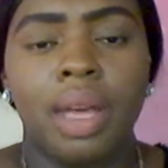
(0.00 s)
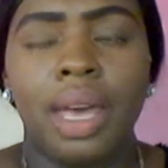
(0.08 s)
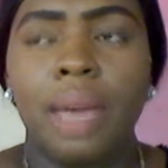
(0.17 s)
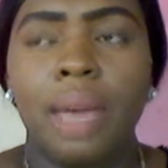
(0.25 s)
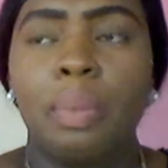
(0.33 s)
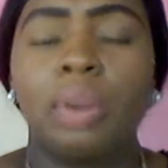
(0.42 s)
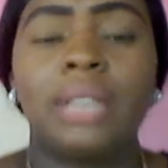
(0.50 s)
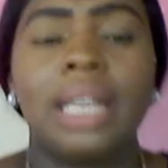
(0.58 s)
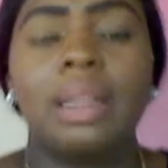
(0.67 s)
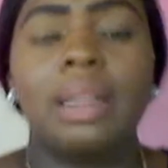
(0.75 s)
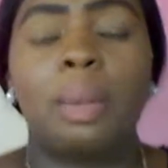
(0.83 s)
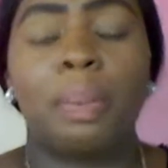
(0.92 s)
both
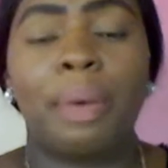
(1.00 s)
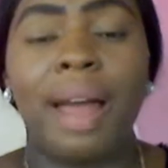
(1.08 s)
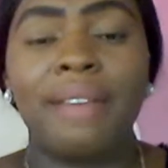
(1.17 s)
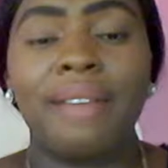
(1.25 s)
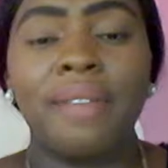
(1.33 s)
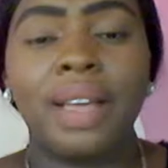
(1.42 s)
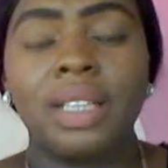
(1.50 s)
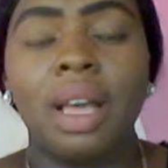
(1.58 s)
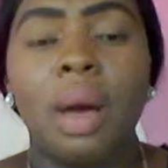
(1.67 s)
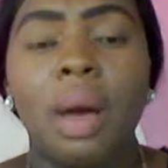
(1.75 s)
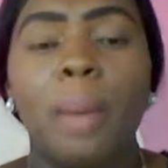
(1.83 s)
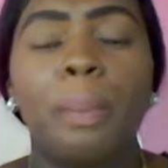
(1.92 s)
in the private,
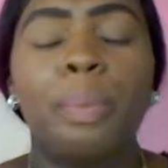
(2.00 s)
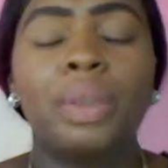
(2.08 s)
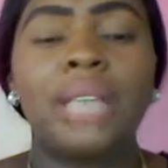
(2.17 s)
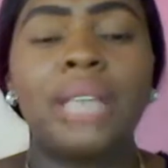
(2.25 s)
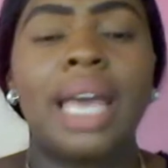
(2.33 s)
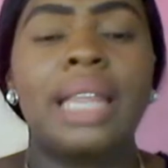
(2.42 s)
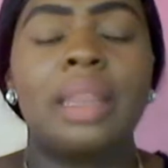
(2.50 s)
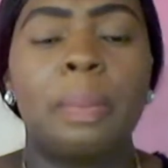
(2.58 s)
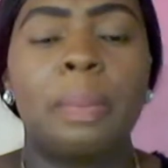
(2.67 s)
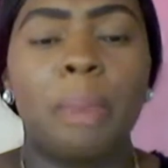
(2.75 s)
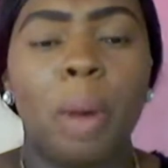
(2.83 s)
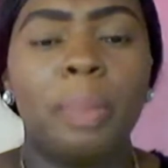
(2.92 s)
both in
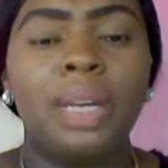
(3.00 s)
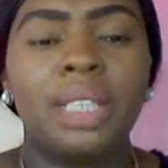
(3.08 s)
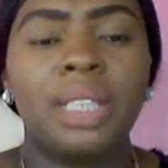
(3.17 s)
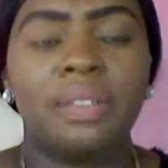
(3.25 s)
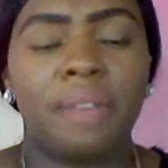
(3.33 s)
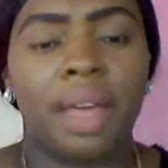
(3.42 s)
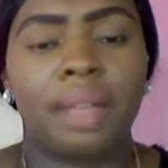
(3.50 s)
the public sphere.